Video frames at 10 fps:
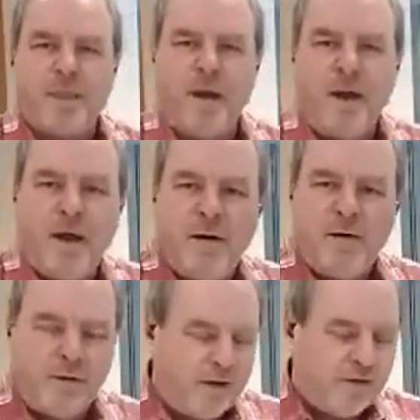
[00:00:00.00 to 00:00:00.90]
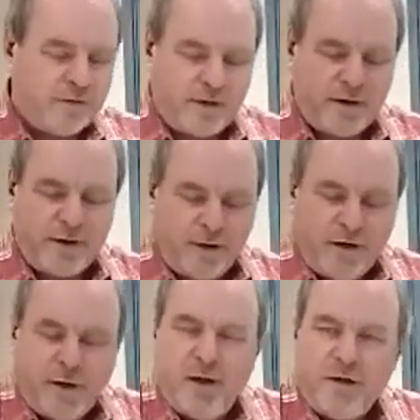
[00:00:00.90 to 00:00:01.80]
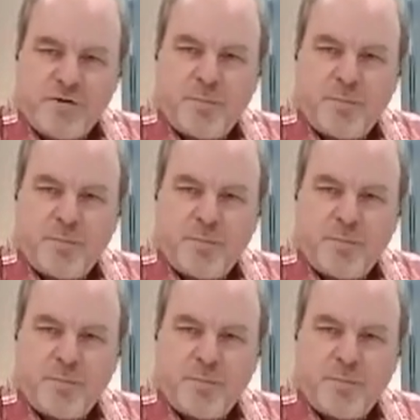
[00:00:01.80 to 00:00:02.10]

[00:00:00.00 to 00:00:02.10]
And it, it's